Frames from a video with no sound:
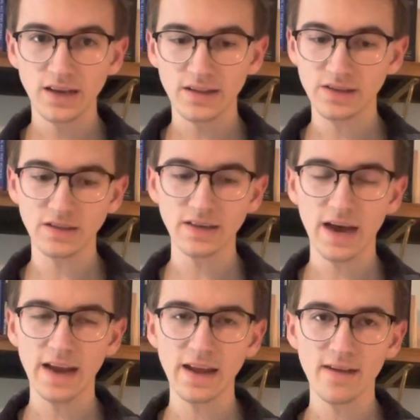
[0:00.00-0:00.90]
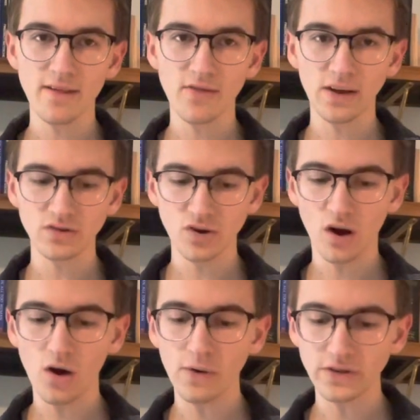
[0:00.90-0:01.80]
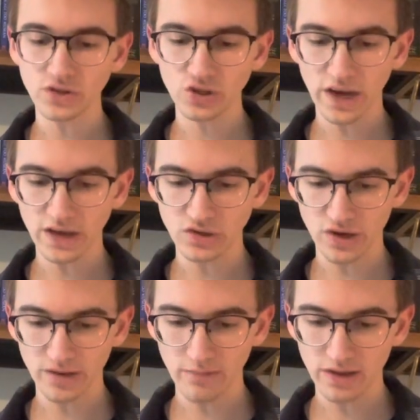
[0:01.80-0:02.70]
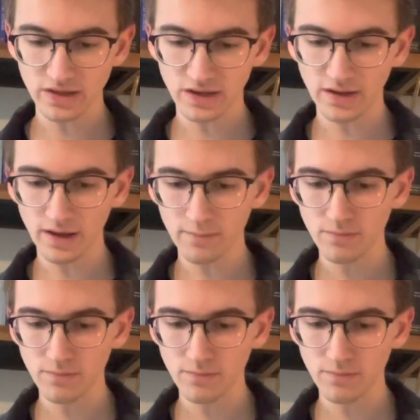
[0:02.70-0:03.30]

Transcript: And this is the idea that things are always changing, basically.